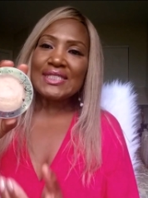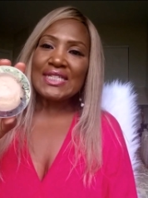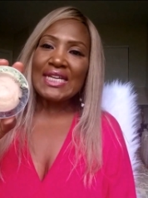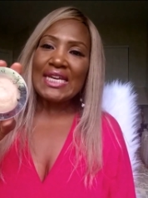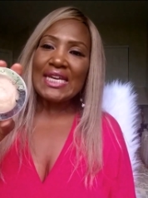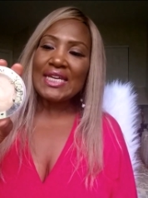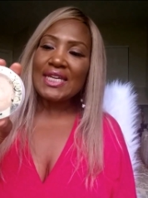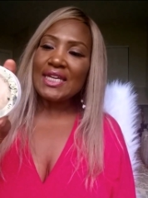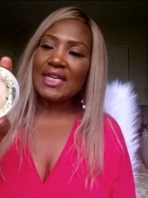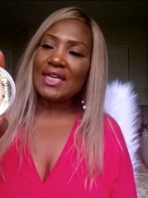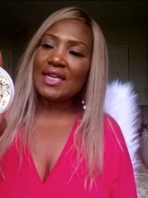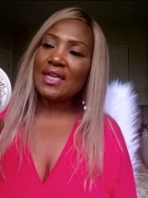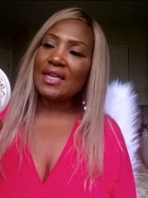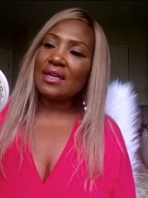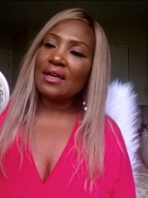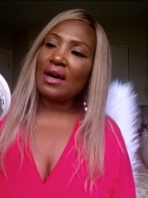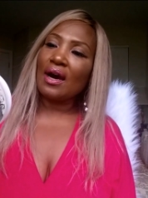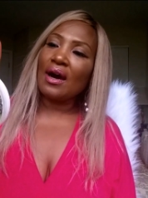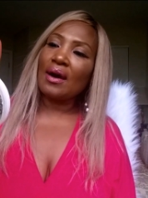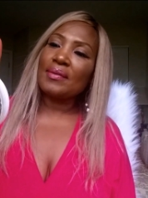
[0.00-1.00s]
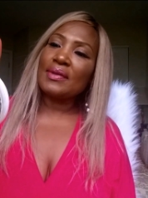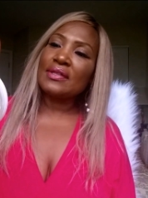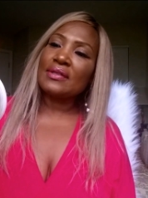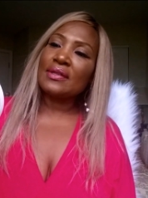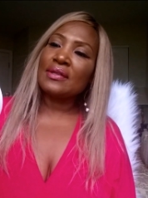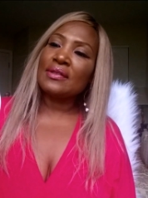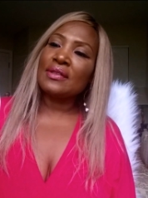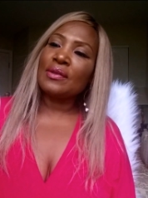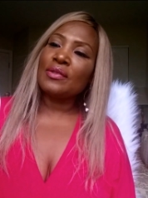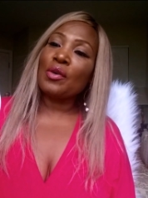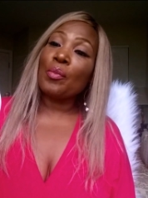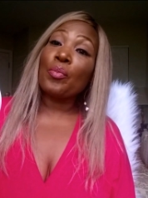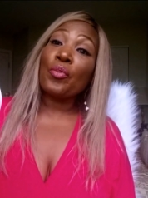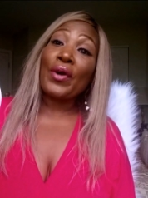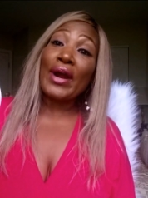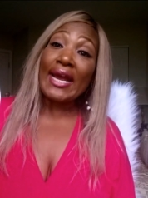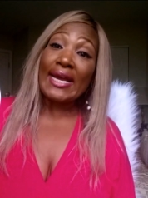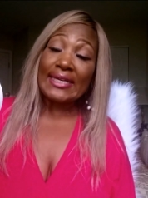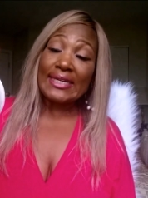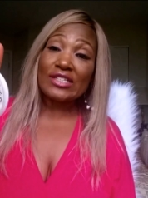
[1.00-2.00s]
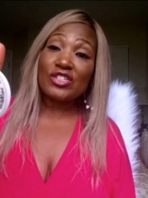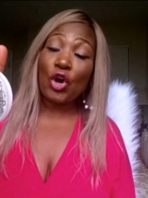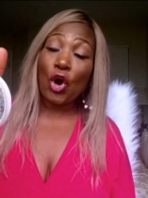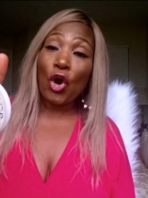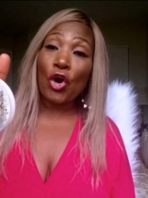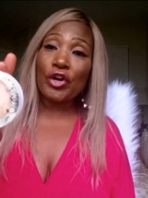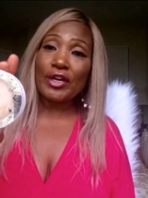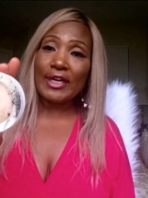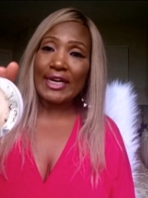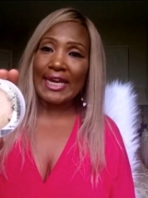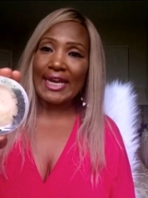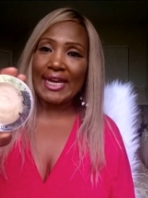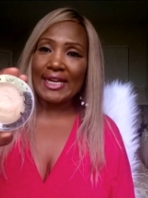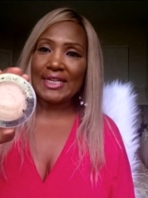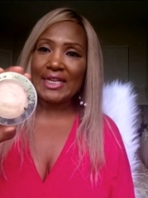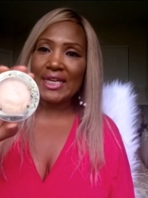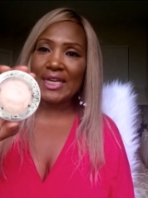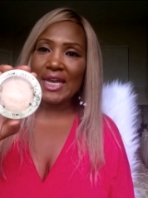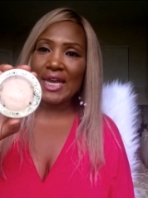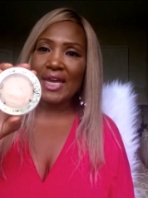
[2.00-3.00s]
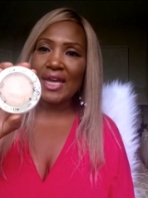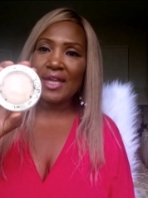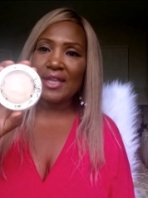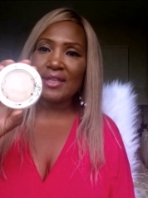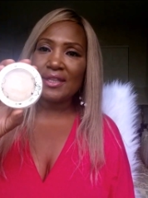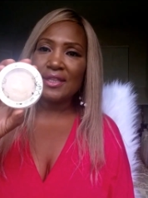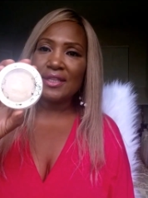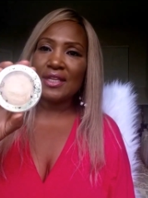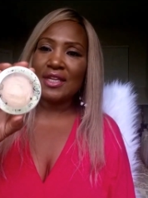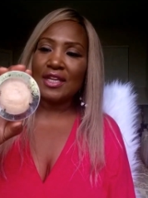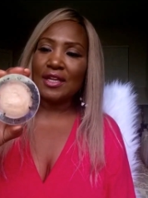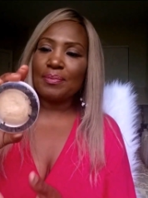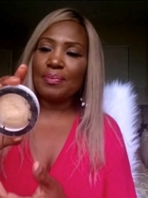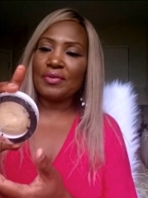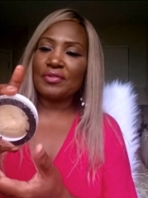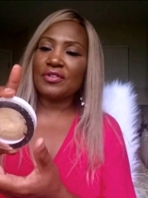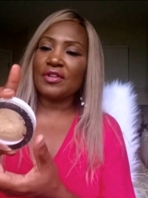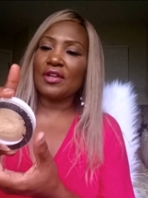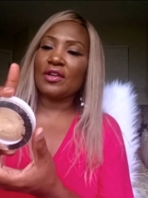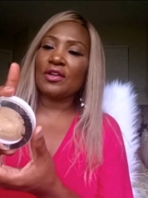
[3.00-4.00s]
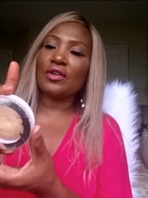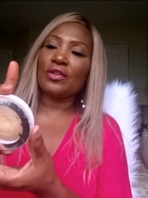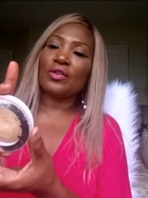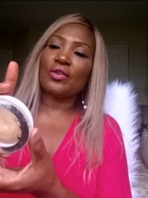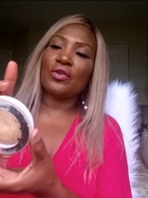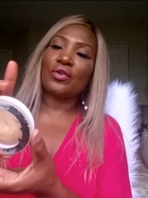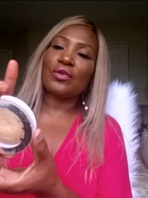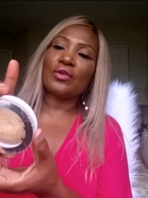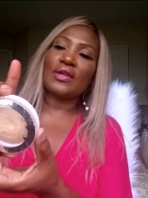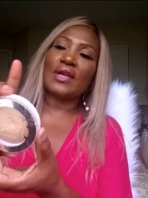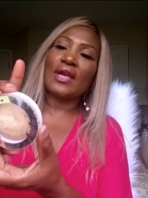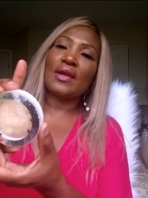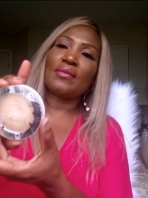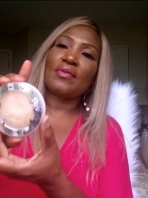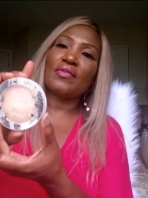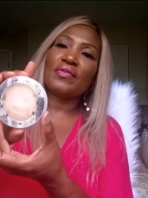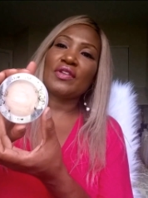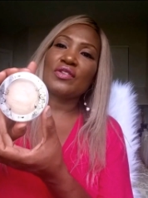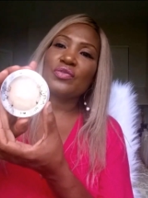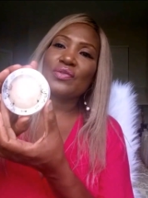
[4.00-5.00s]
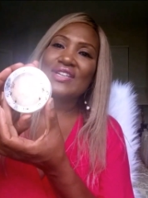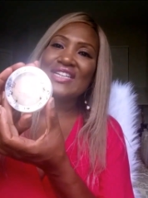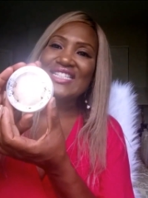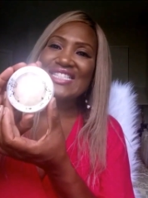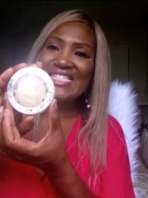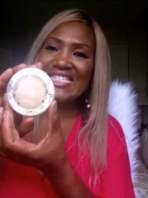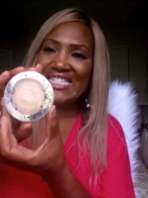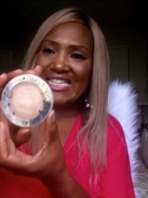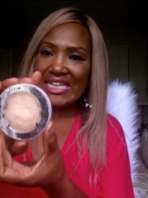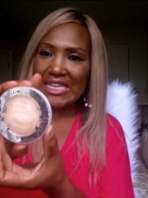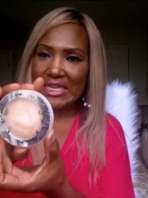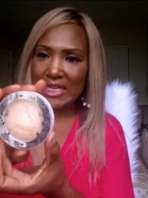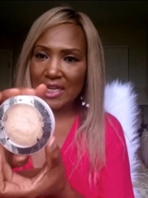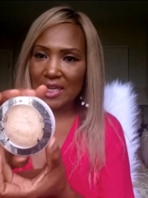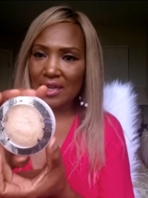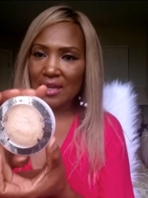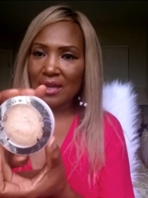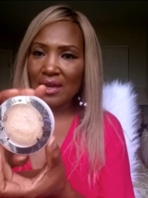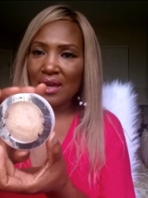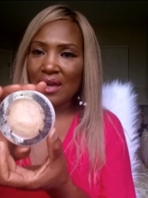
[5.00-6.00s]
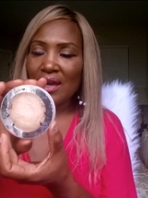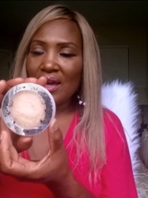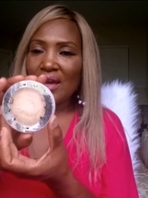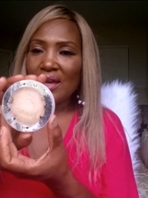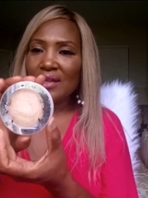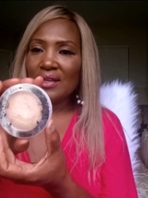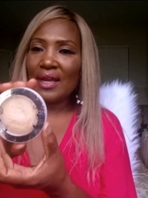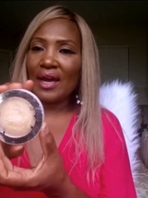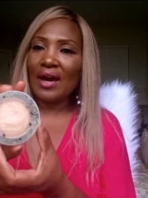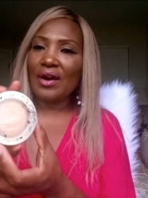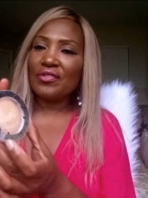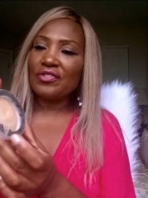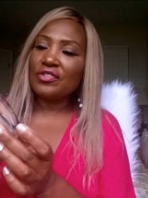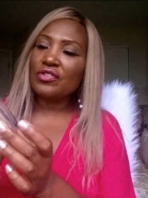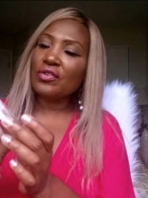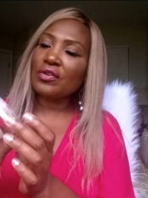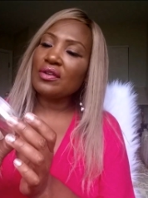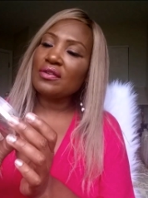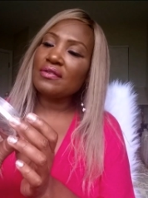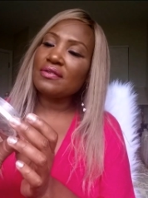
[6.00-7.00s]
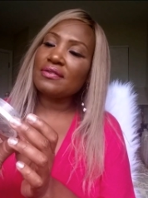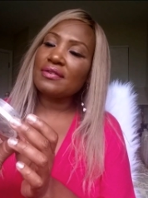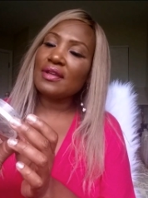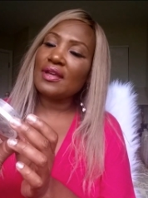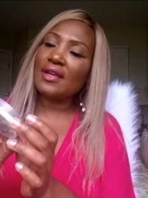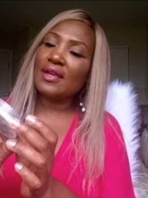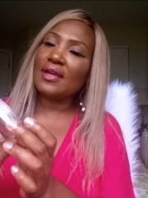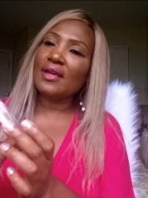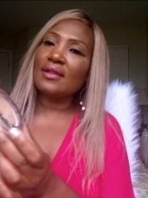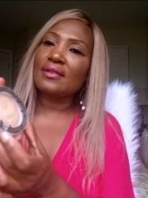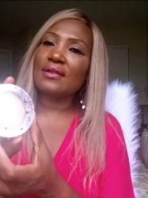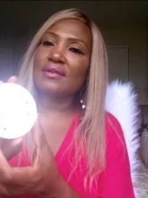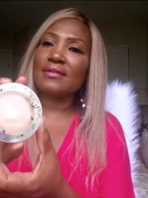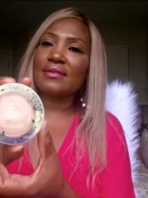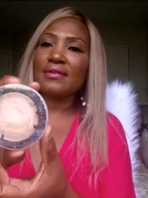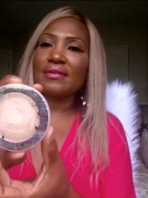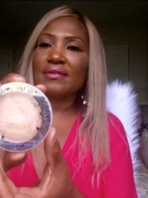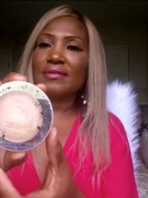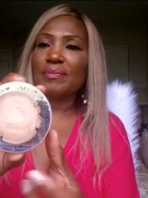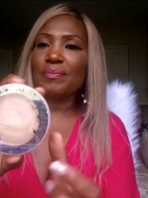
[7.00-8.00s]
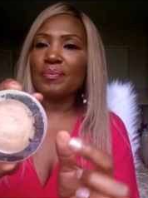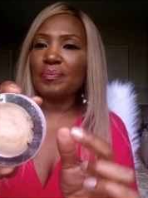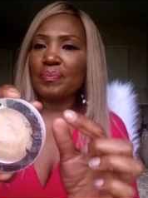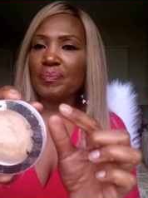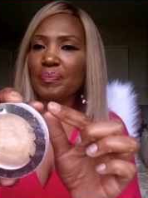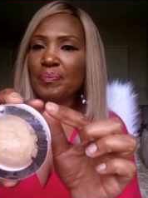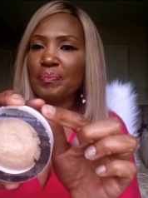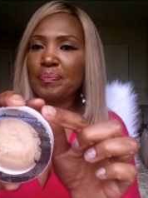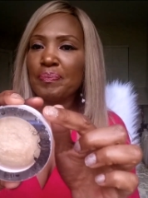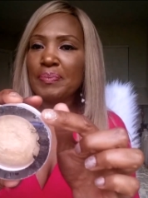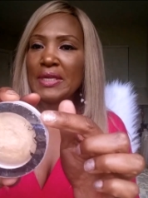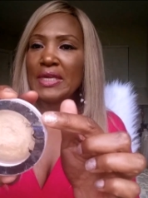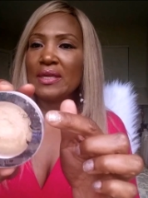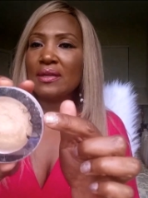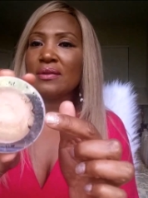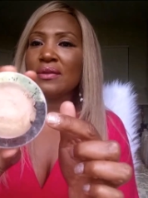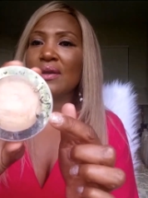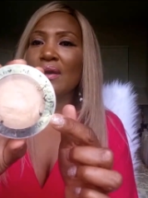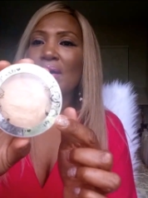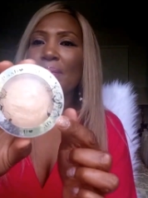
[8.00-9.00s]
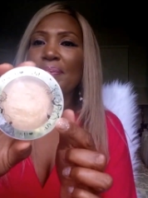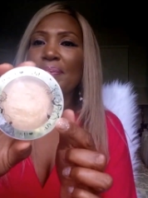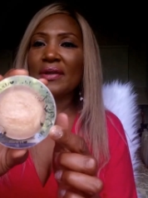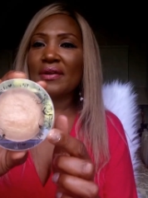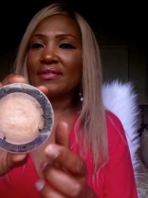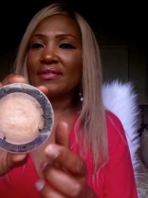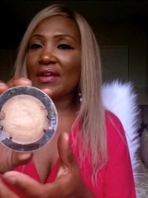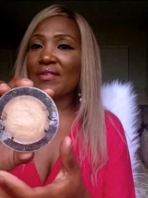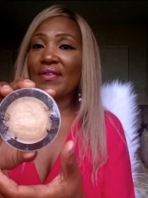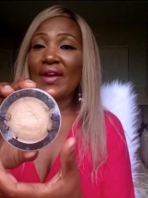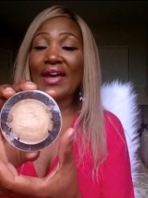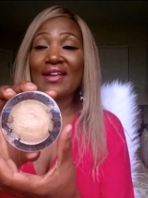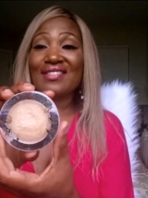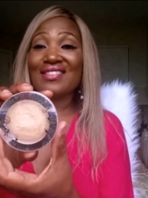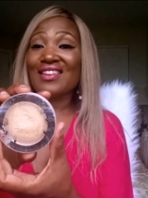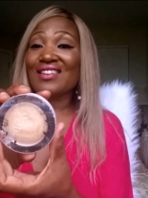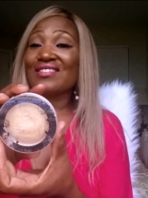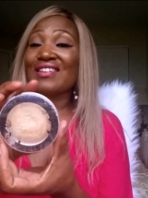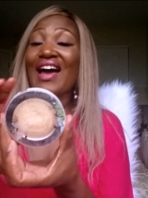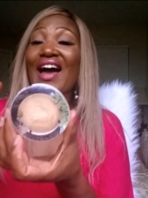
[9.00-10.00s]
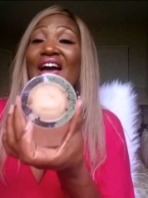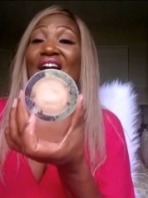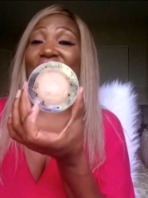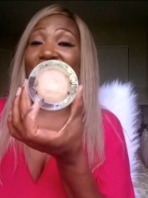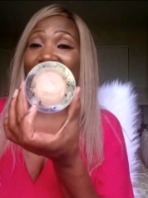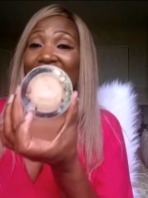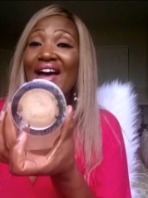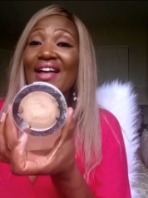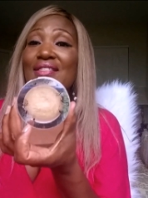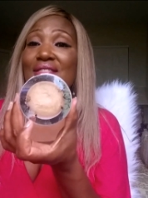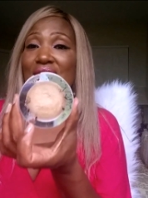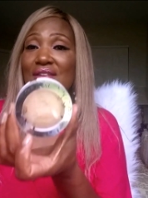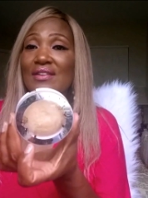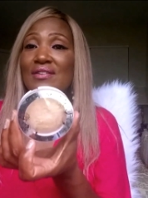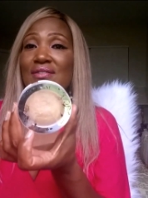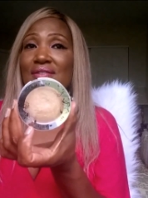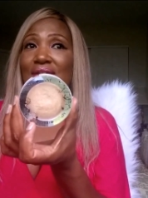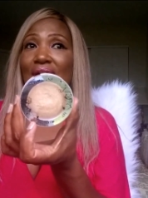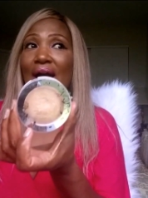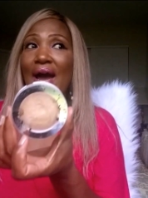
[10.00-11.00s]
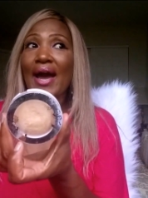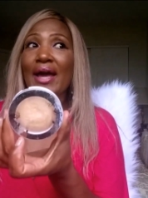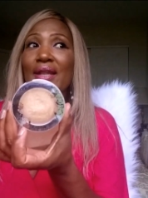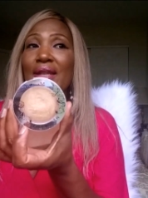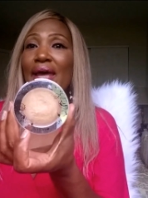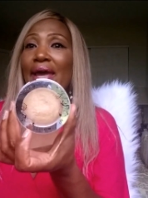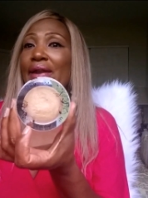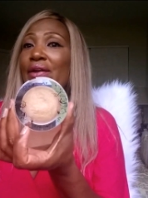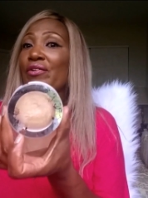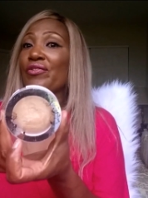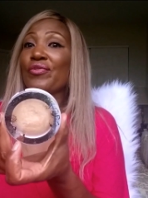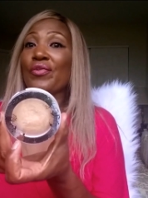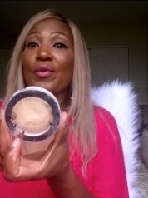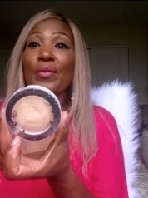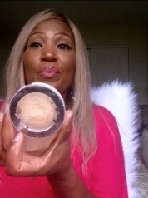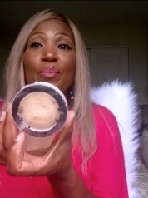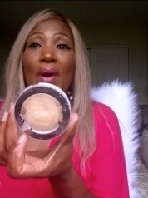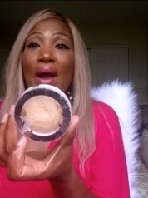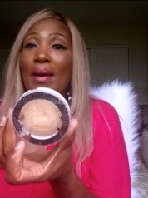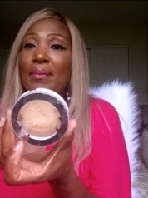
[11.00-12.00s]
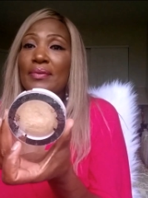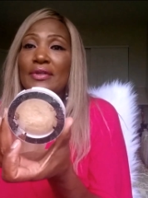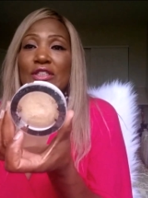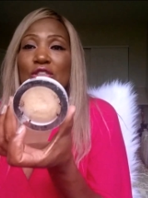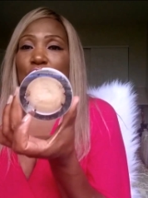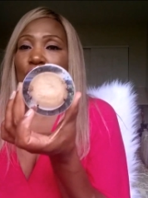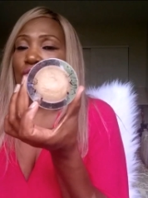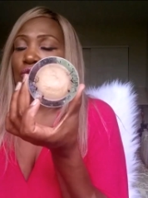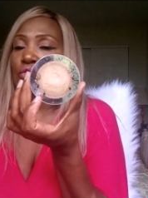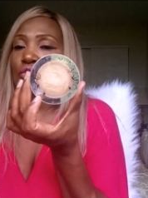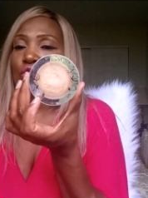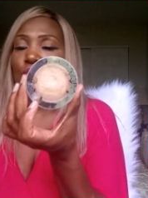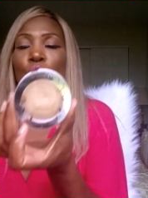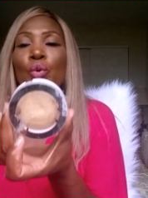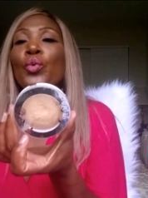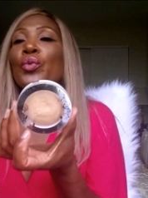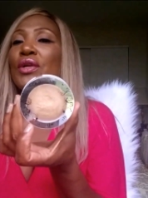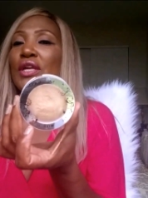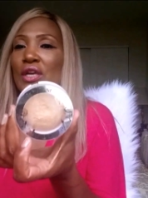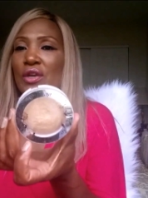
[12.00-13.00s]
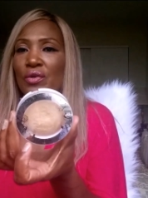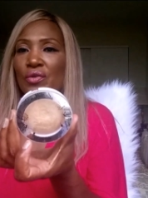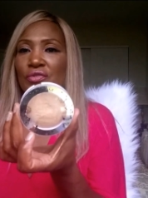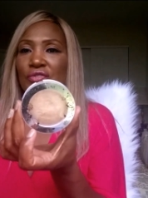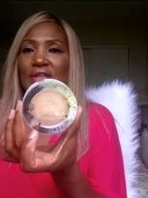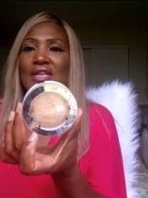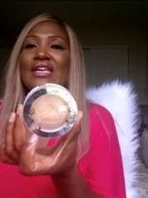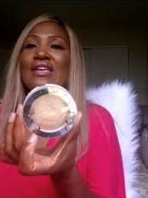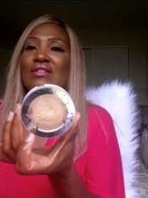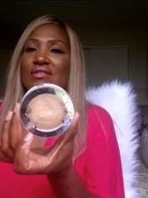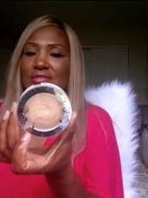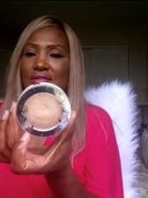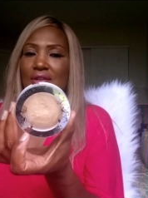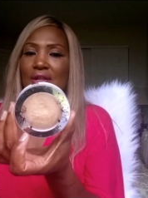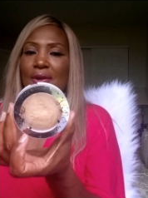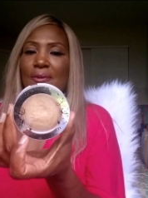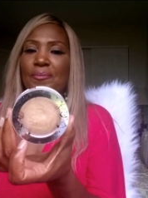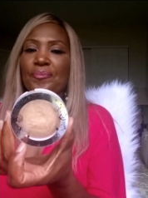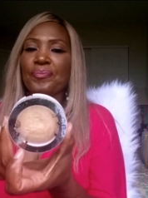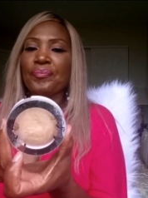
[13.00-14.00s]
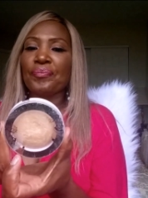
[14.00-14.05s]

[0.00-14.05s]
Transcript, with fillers: Tiki. The brand is Hard Candy, and the particular name of this one is Tiki. Now, as you can see, this is beaten up because I've had this highlighter for probably 2 years easily,